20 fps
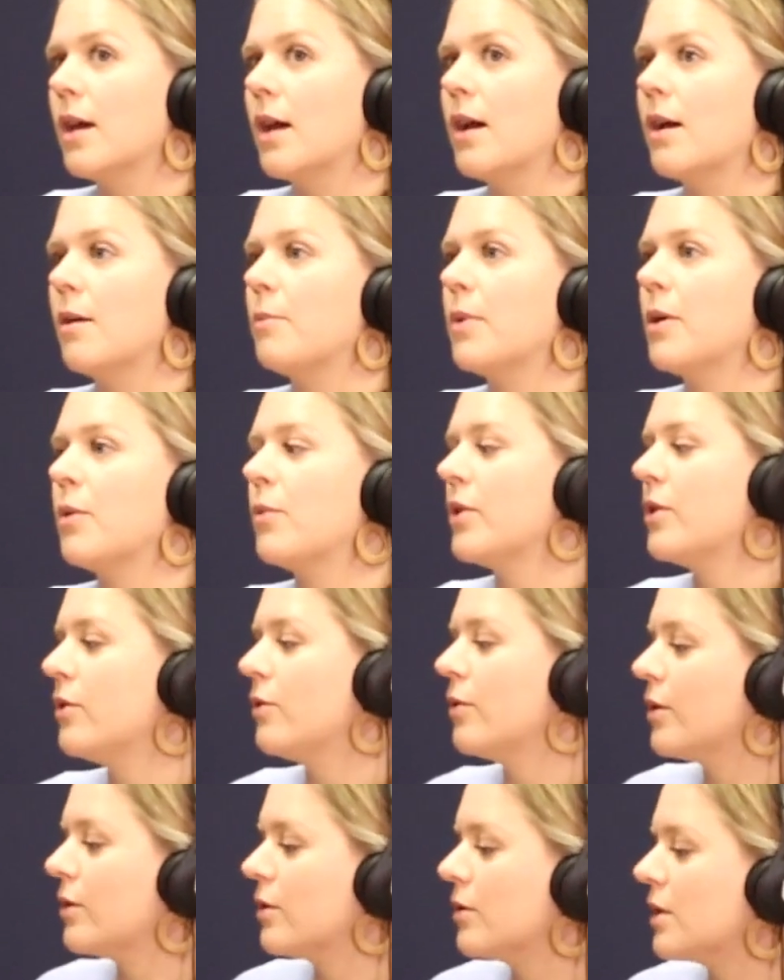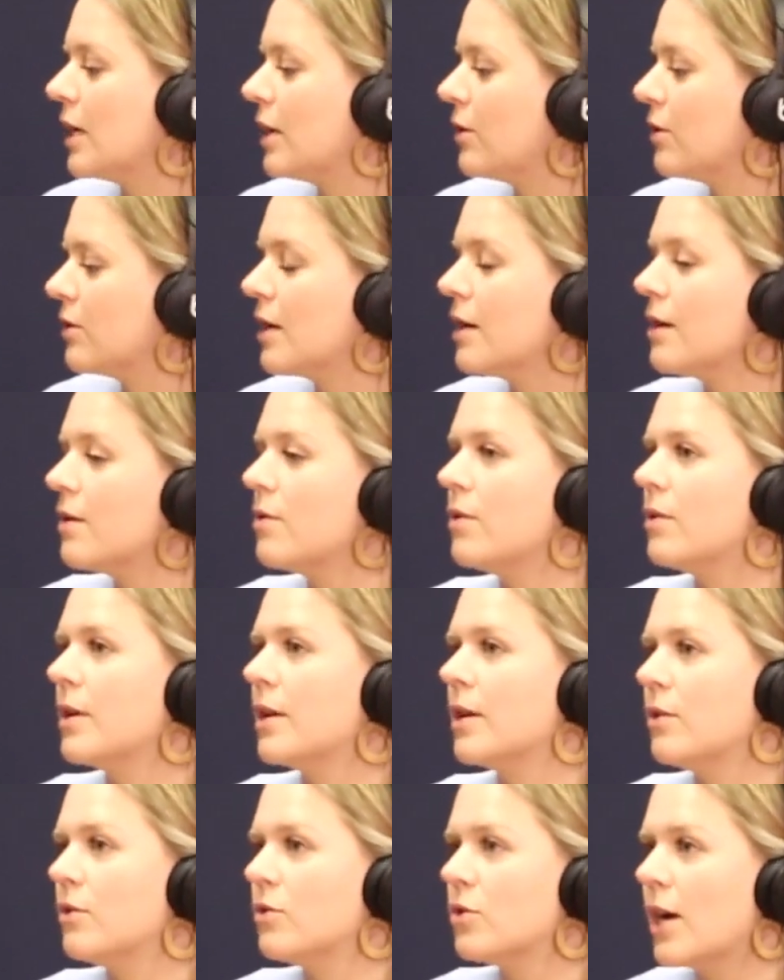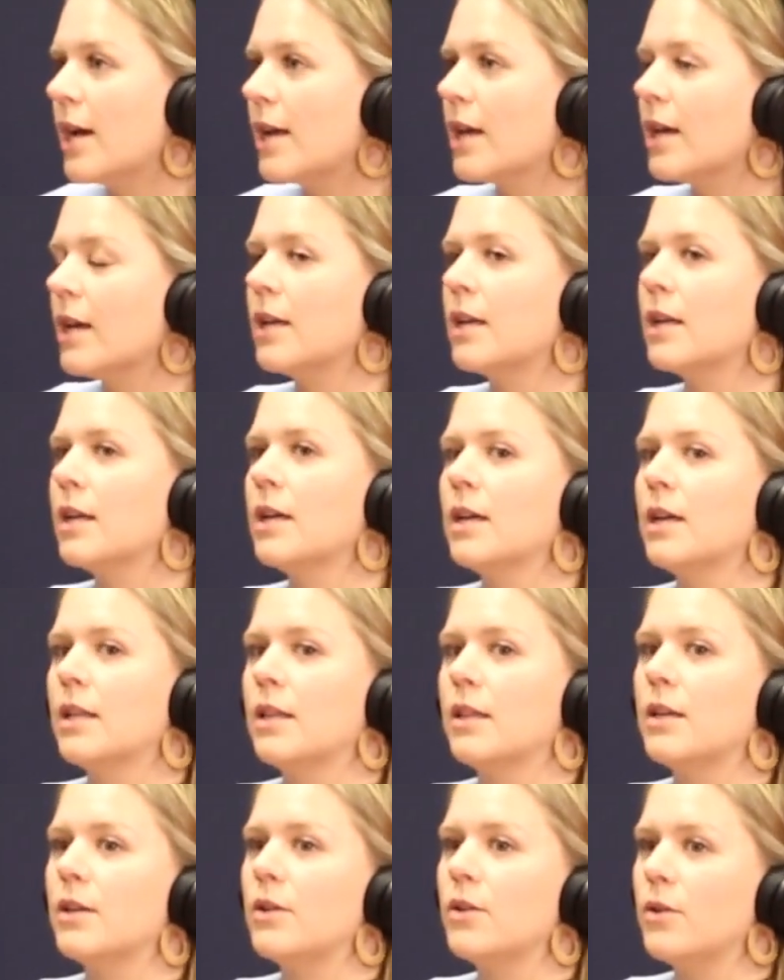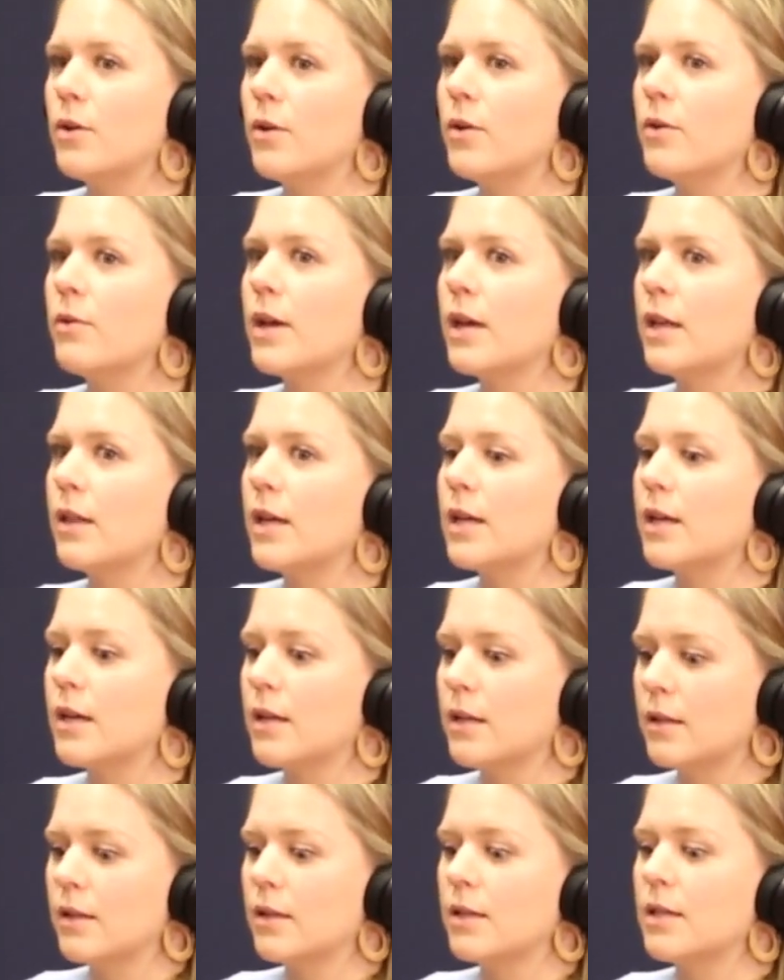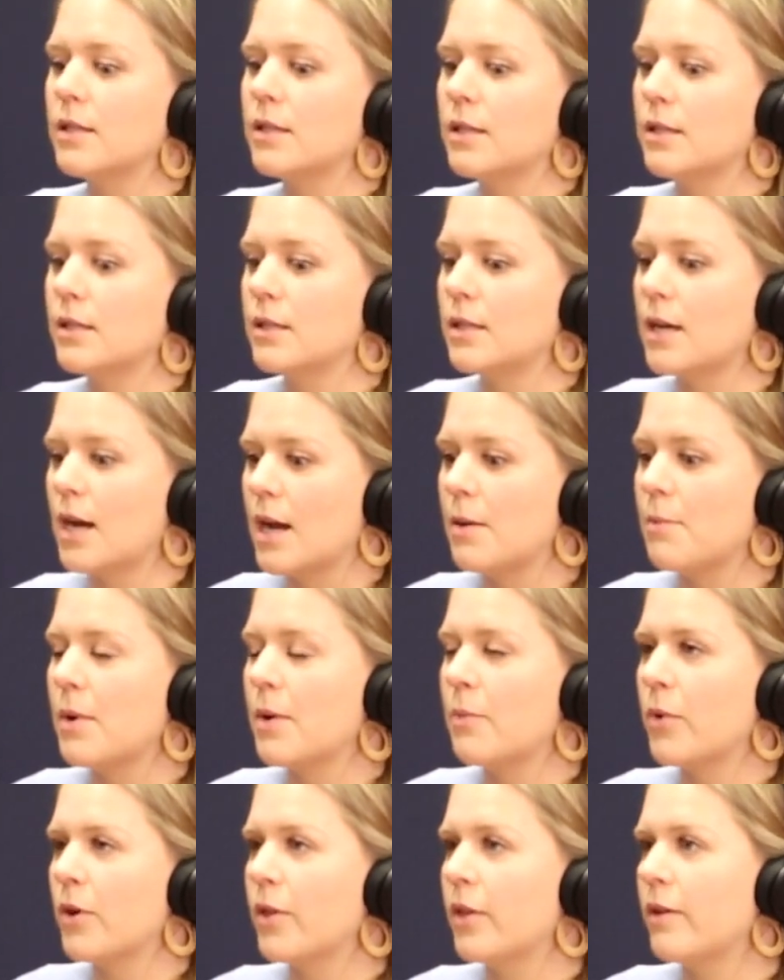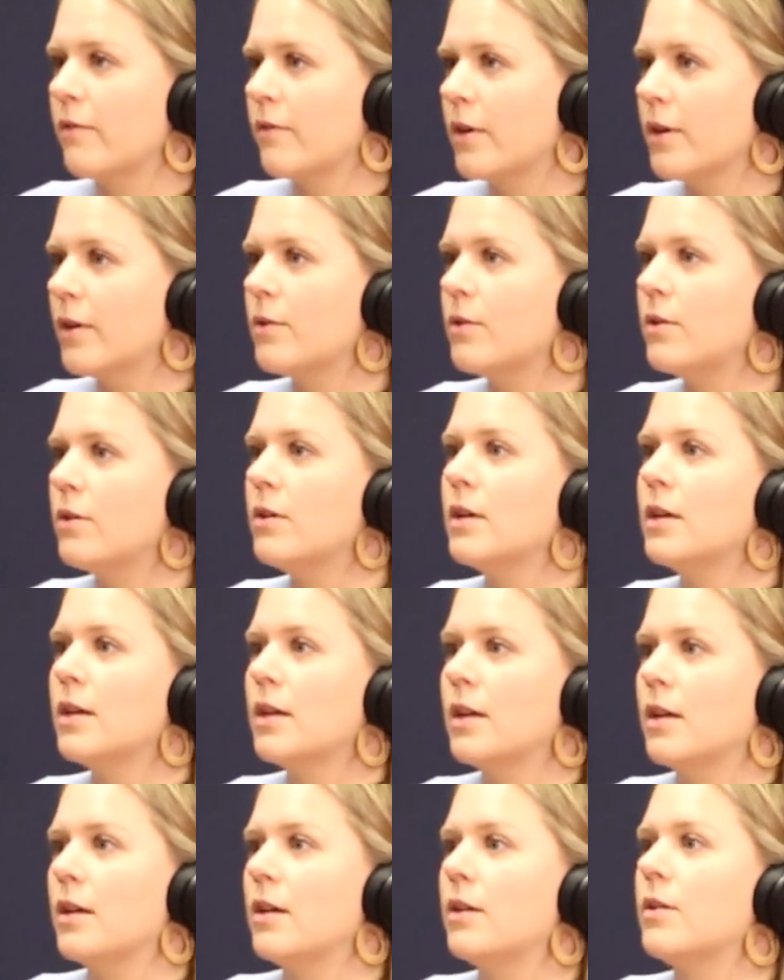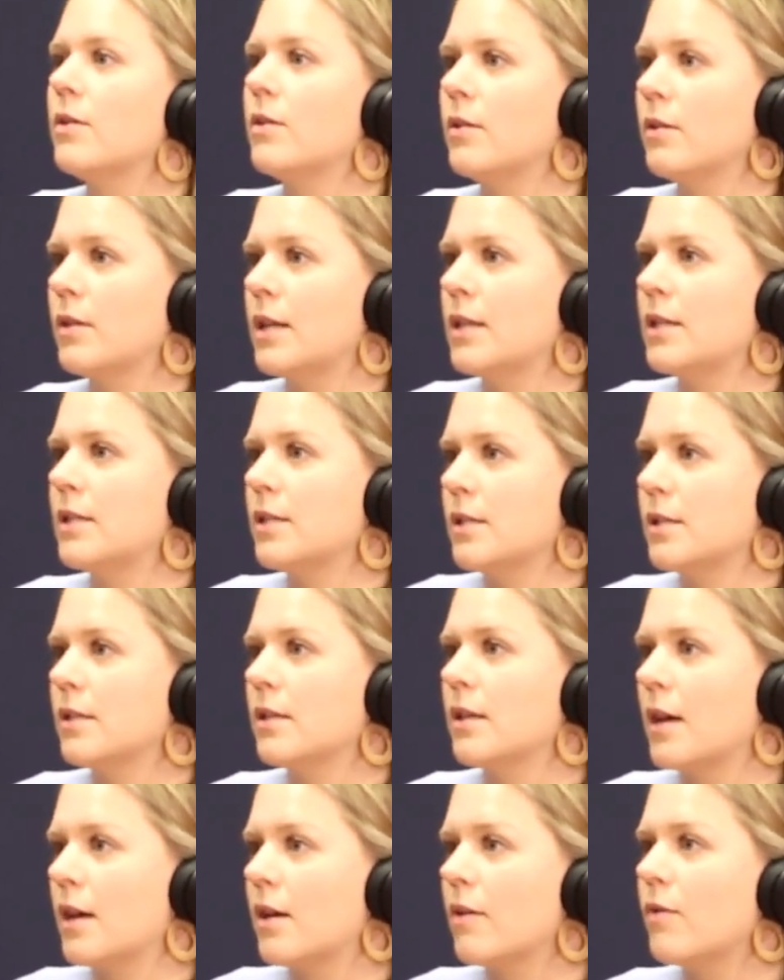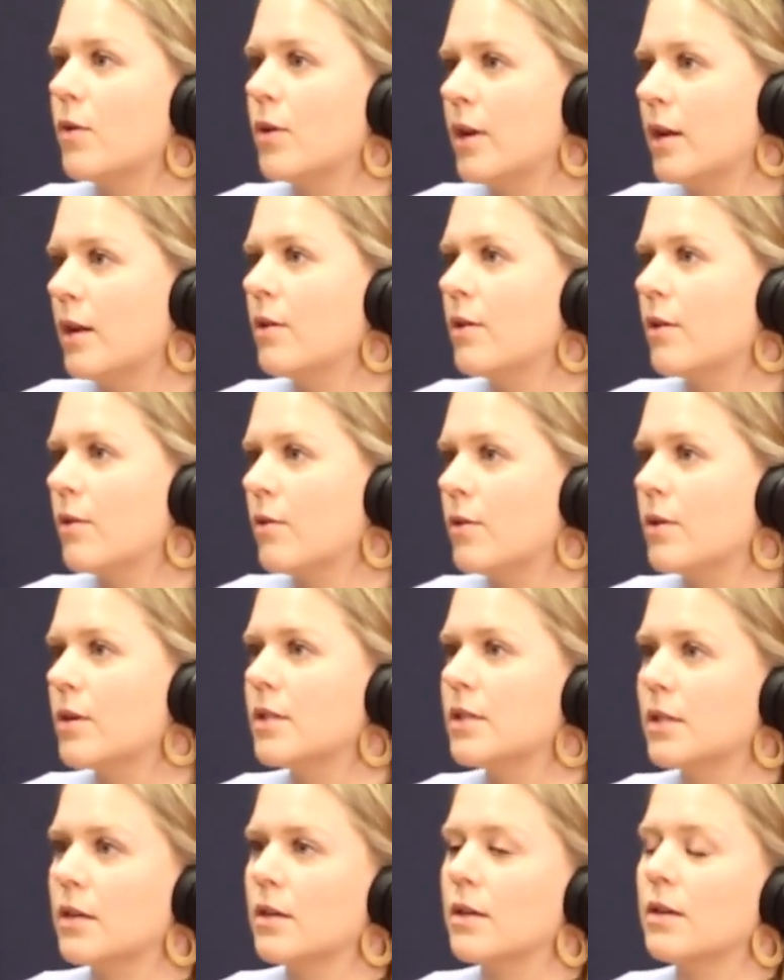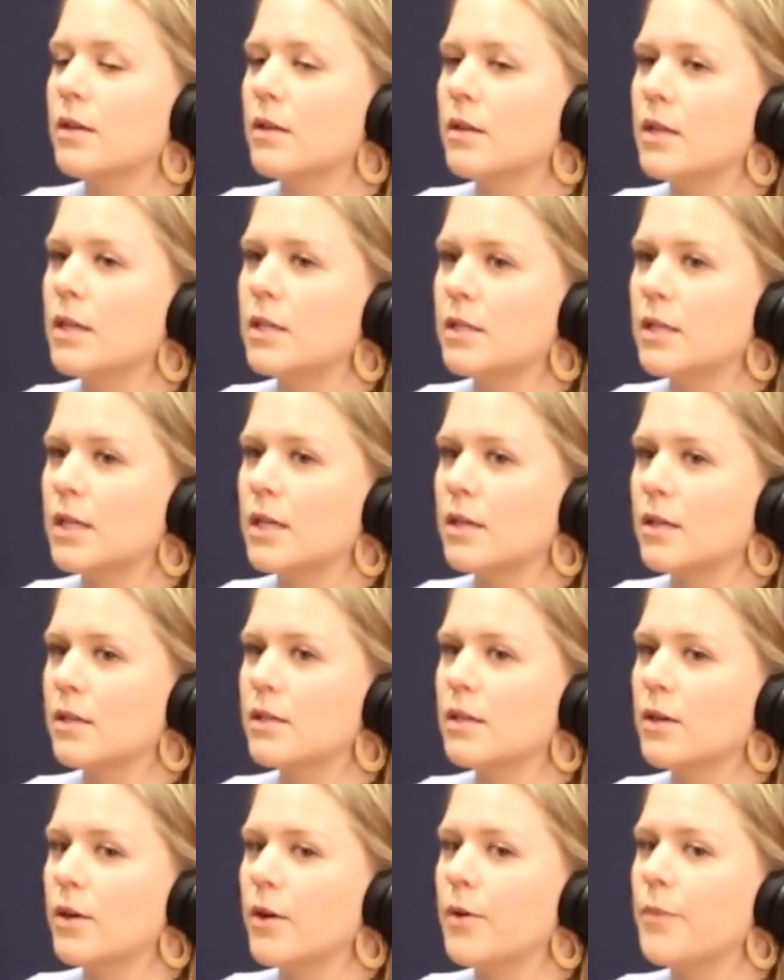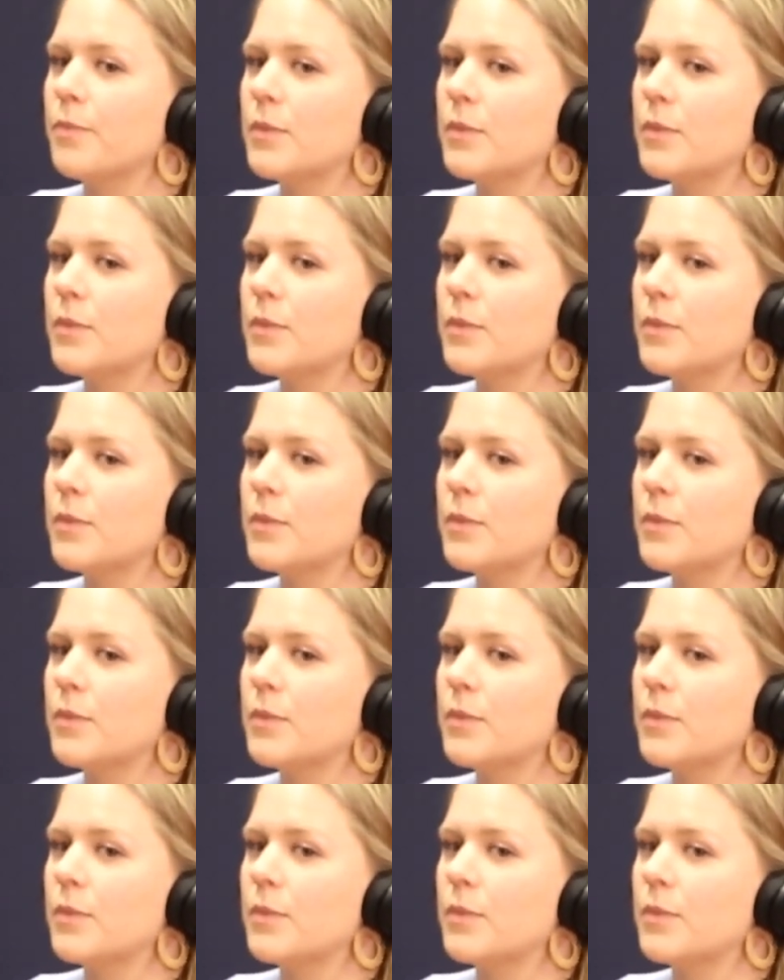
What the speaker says: But when you understand your cycle and you track it, then okay, like this time I'm really fertile, let's like avoid intercourse or these things,